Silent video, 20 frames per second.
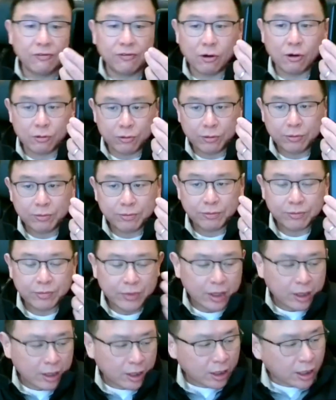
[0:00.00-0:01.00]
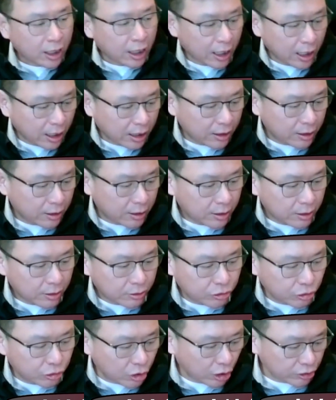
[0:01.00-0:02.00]
phone, and
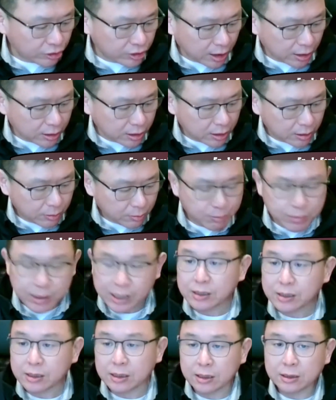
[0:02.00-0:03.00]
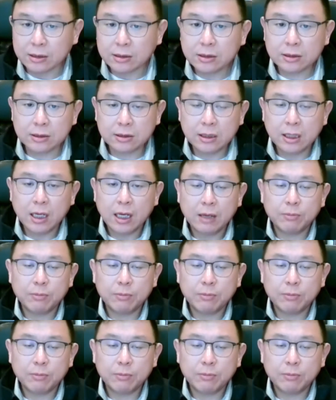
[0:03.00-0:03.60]
to conduct business.